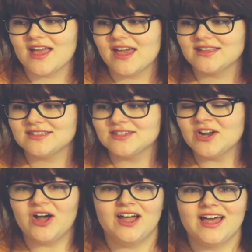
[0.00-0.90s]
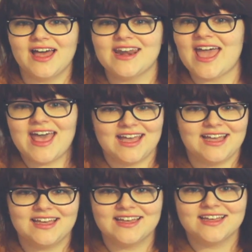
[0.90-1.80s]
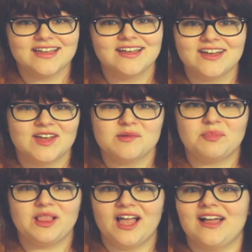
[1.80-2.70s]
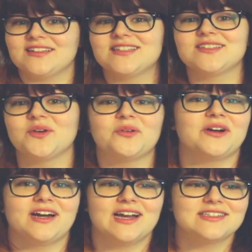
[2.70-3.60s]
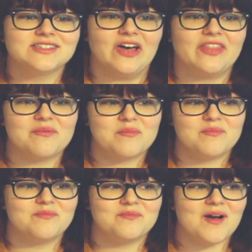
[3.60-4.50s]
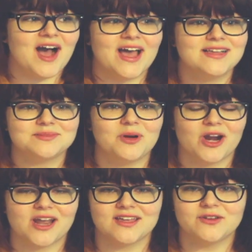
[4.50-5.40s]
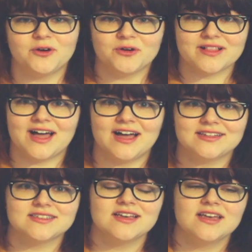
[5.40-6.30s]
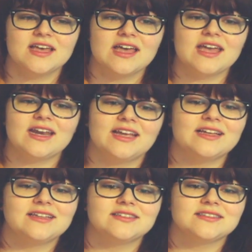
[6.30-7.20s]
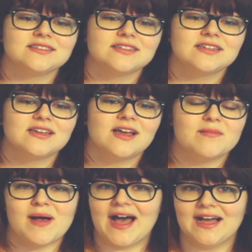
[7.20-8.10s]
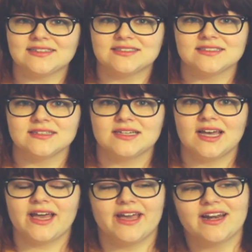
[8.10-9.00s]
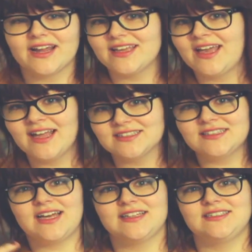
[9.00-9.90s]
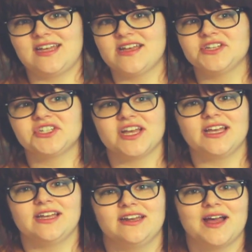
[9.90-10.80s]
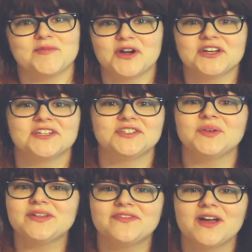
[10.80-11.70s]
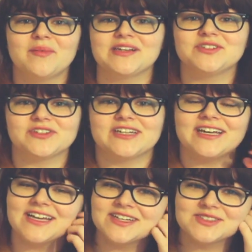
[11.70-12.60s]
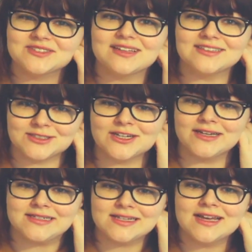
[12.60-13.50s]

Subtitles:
it's not an A+, or it's not the highest mark in the whole class, it is a pass. And I can get to the next stage, and I'm not going to totally fail my degree, so that's good.